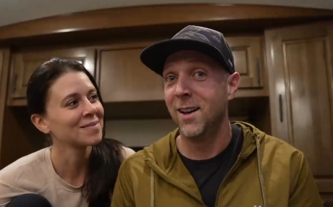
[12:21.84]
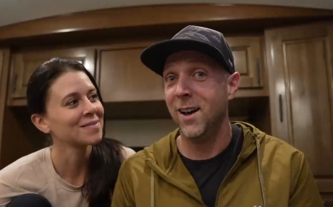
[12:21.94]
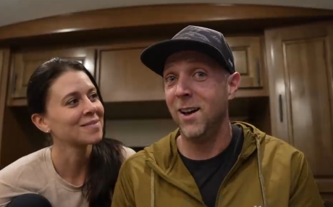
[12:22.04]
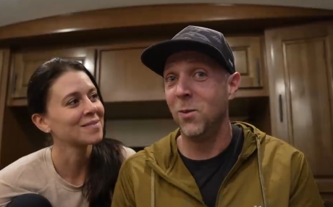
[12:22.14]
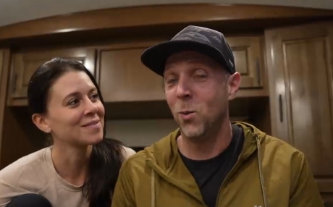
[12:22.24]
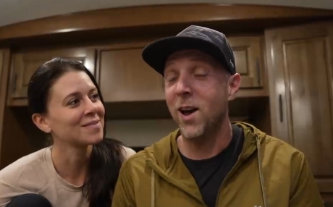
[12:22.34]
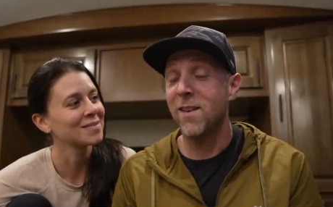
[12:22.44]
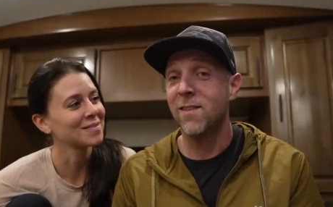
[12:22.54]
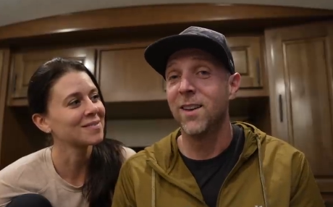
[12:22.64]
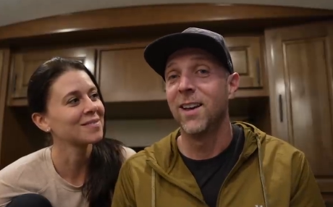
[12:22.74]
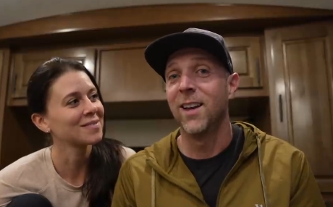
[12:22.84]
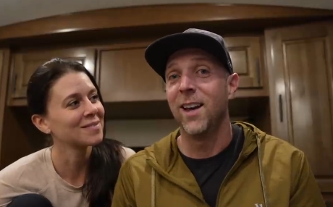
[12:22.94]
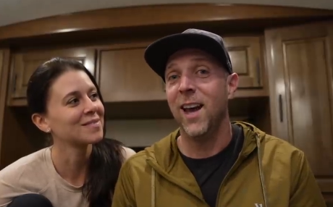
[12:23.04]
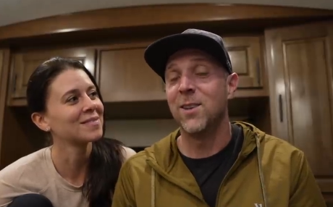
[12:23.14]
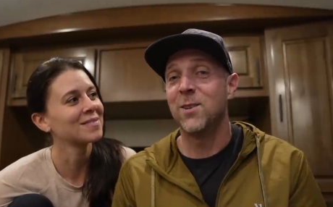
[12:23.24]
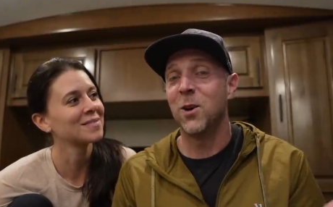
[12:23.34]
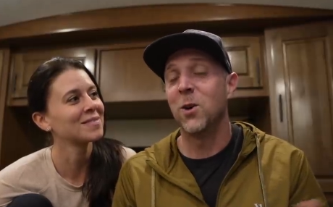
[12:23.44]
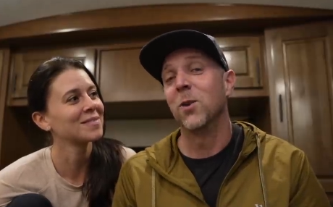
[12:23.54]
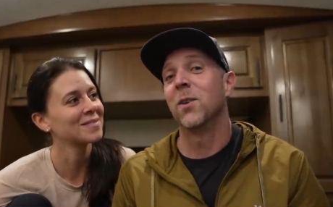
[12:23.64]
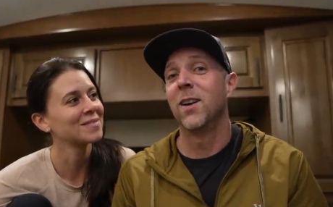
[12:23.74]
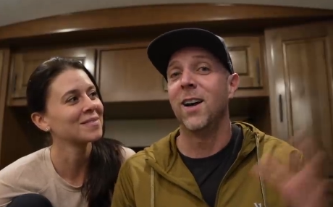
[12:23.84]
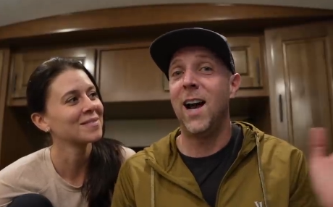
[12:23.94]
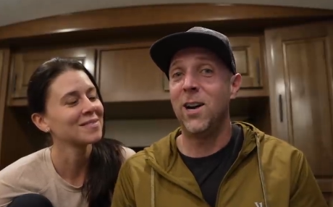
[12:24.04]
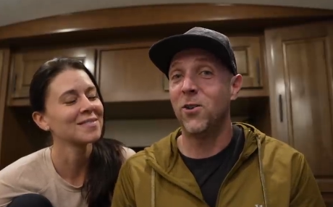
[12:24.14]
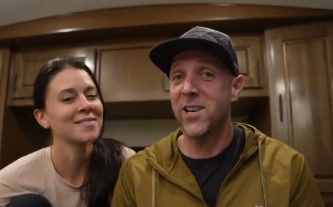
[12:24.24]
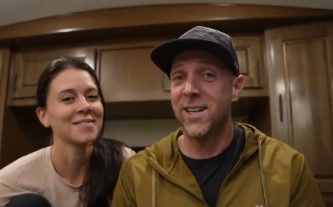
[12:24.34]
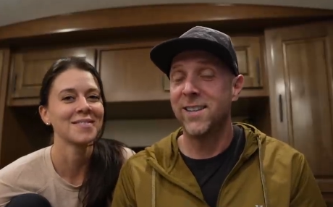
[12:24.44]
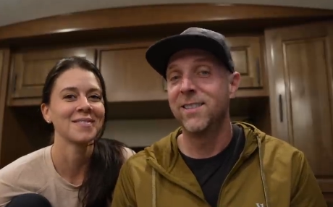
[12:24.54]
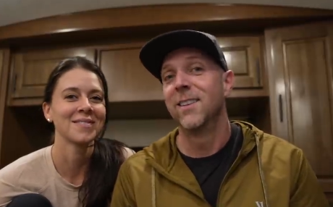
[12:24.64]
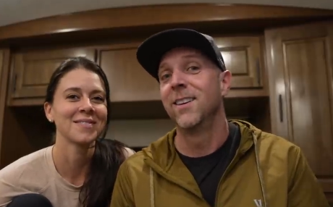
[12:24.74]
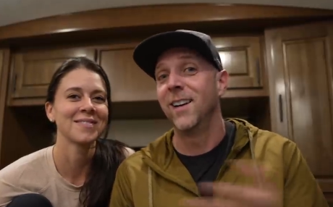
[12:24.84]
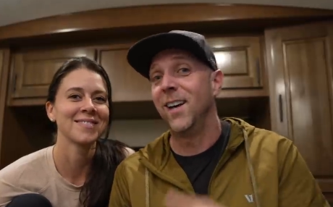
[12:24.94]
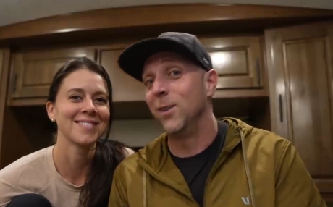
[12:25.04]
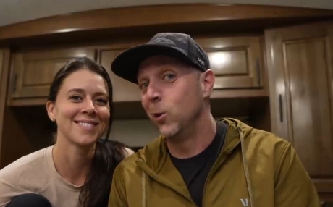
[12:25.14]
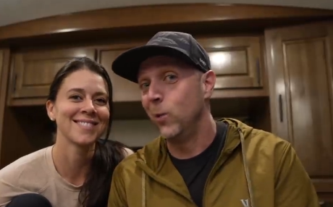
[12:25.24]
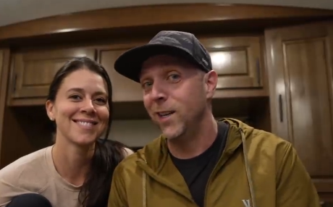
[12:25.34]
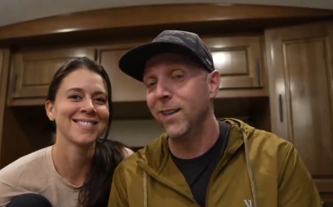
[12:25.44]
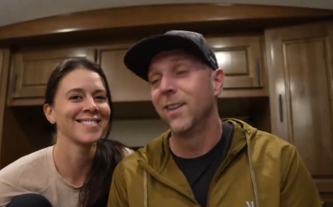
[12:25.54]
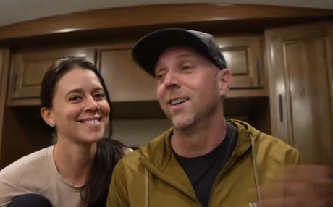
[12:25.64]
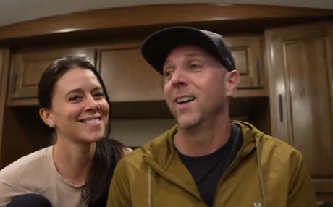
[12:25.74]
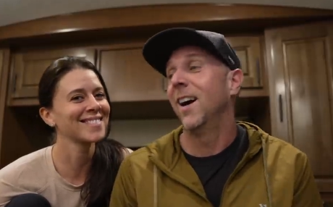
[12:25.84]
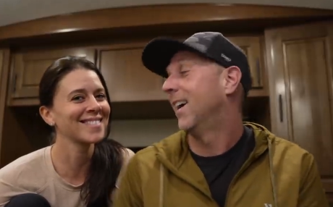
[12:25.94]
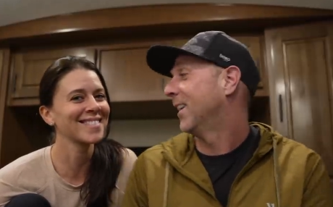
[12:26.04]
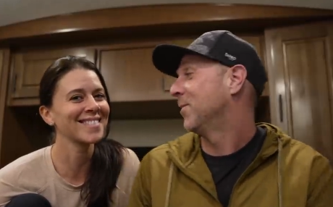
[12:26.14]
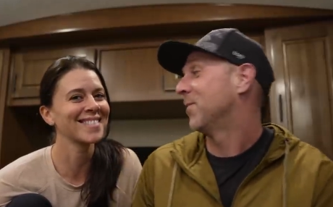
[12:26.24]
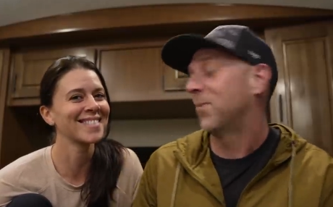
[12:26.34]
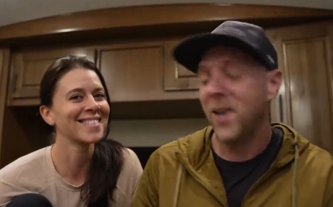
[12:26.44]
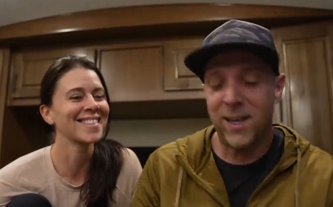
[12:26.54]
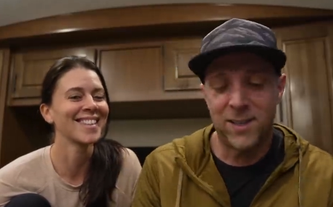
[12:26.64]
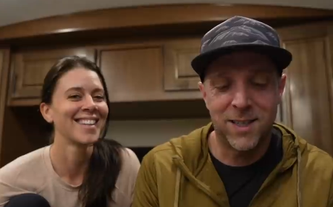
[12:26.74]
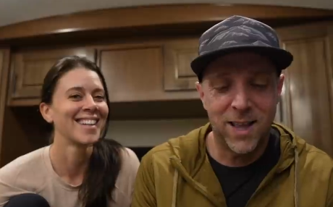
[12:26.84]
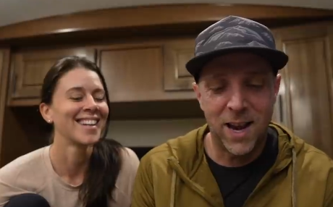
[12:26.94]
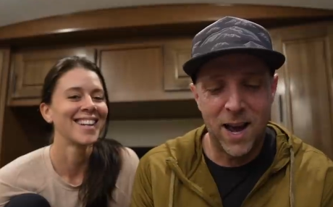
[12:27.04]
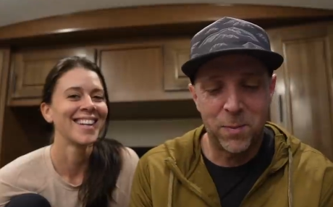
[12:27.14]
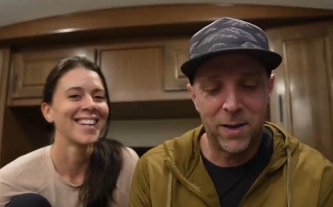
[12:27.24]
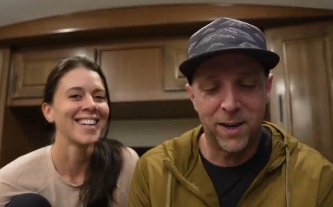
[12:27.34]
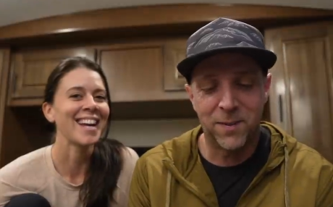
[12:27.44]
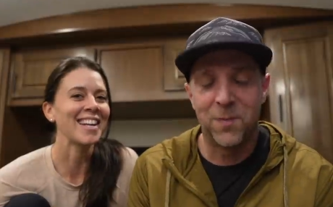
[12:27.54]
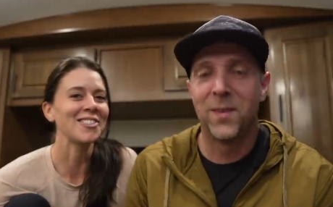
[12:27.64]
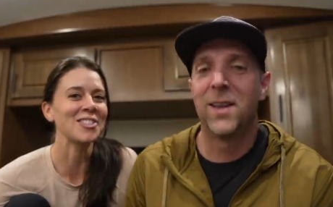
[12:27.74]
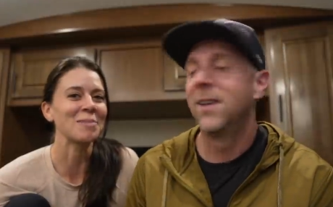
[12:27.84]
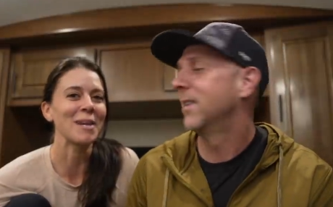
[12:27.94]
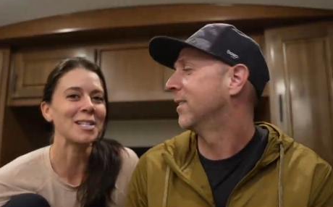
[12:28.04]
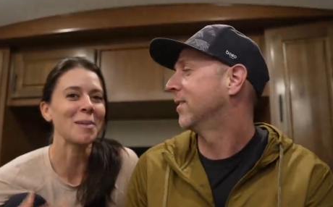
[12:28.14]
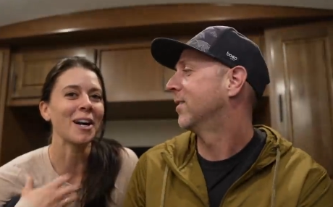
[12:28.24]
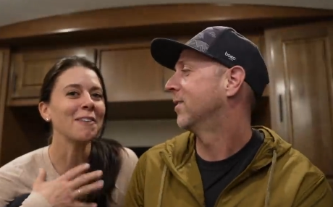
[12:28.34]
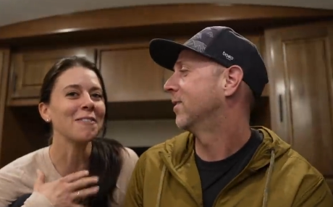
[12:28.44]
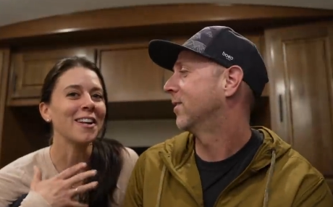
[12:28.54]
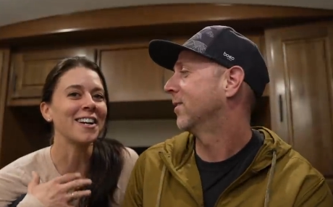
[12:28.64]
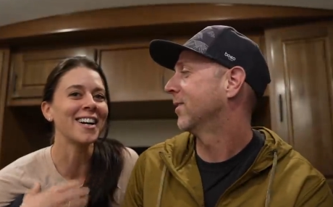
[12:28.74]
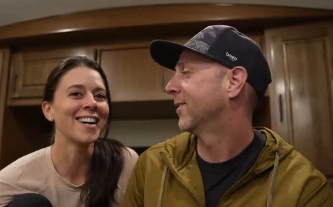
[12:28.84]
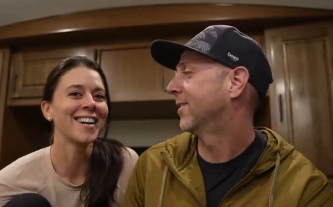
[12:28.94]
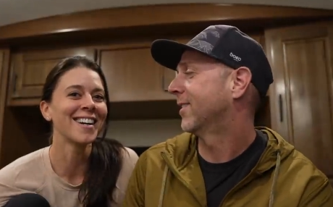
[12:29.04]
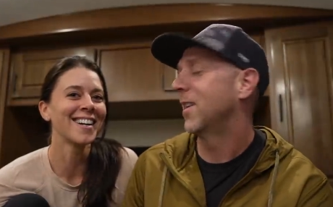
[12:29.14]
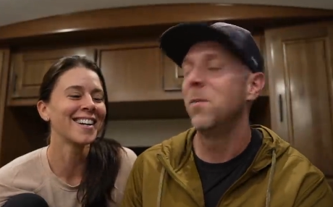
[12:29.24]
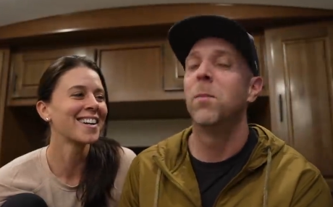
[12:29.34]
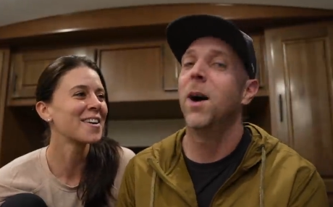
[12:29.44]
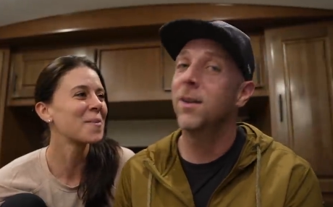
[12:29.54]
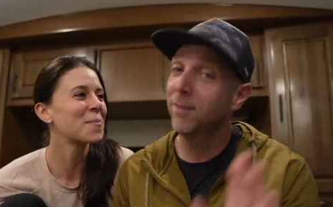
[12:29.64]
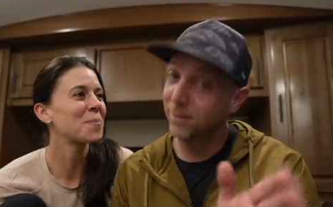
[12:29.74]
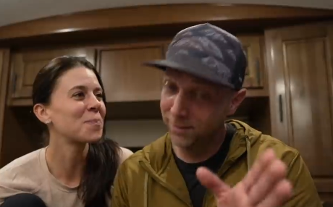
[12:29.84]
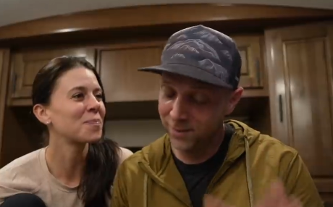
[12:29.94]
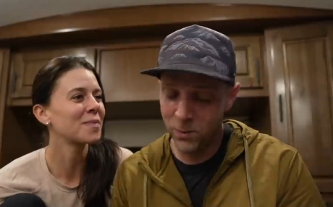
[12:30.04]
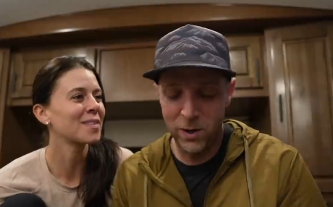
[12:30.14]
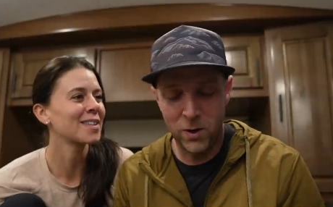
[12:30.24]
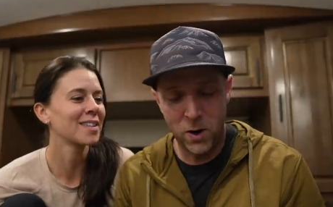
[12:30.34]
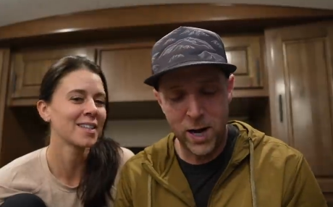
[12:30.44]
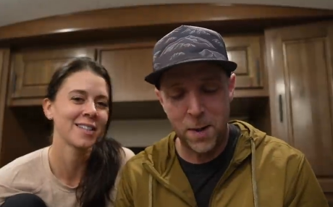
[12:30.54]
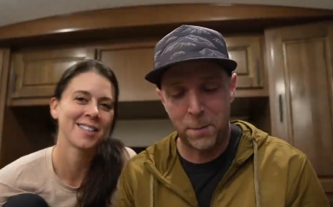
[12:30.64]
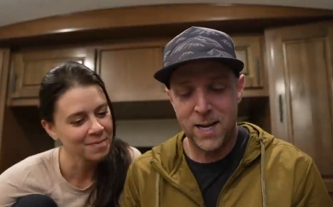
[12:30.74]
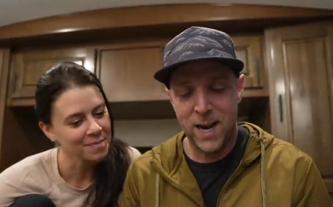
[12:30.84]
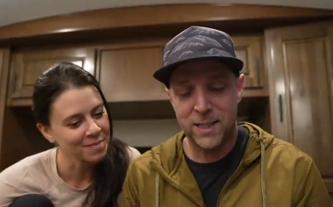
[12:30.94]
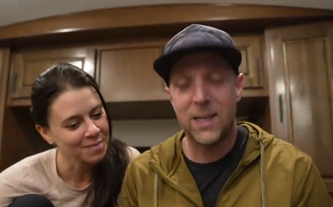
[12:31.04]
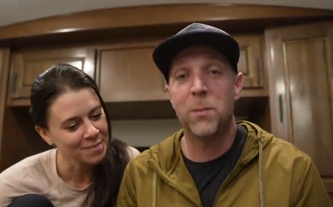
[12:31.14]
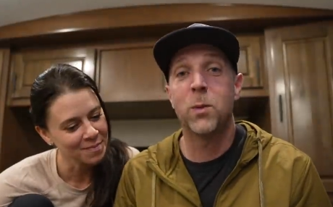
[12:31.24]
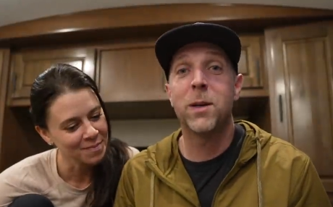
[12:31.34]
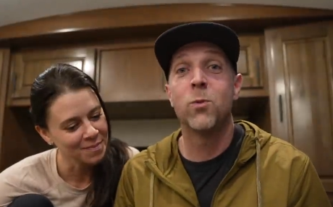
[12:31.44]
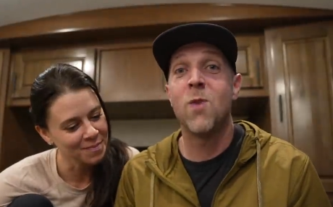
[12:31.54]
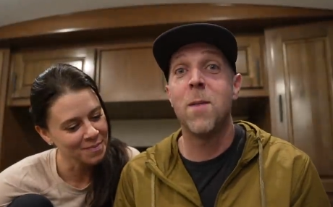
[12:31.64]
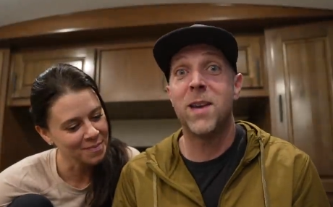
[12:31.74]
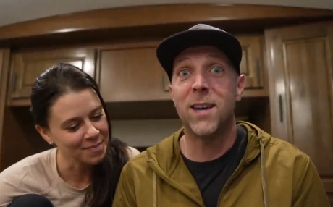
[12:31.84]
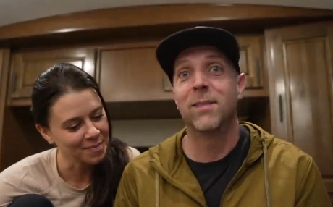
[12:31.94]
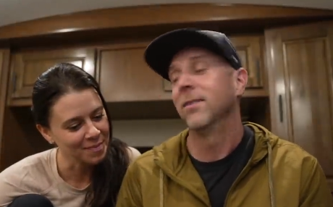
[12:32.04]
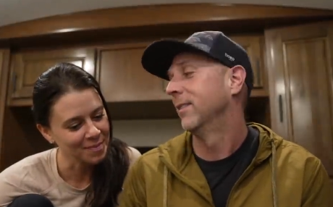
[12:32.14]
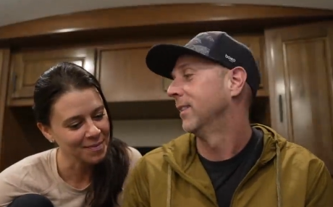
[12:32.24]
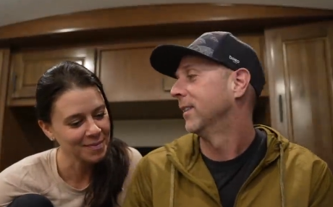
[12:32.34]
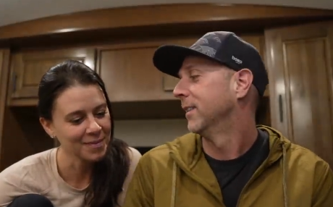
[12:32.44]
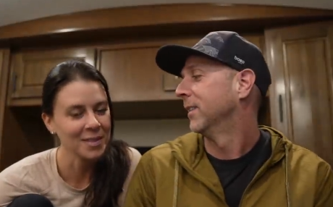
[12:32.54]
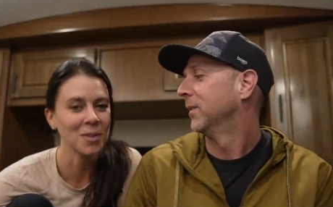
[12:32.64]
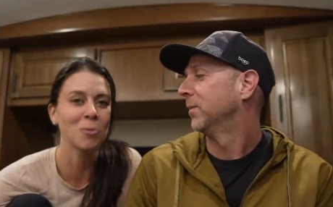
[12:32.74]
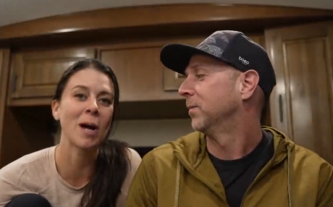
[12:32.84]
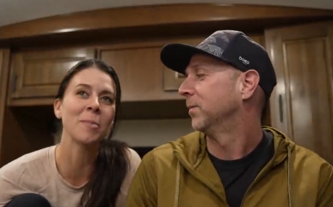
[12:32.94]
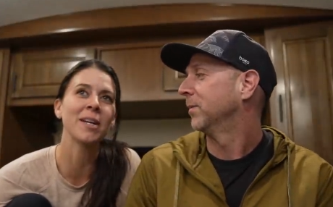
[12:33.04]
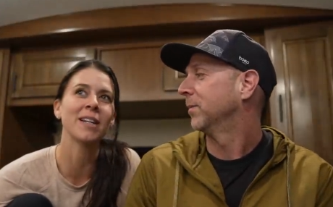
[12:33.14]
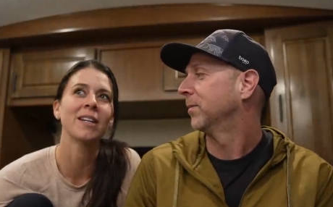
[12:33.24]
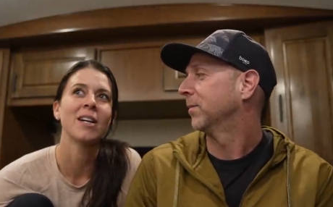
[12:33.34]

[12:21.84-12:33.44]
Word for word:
Speaker 1: uh, wife. And so Irene and Louis, um, I could see that happening.
Speaker 2: It just makes my heart flutter.
Speaker 1: But we don't know yet. Next up would be Remy.
Speaker 2: Remy.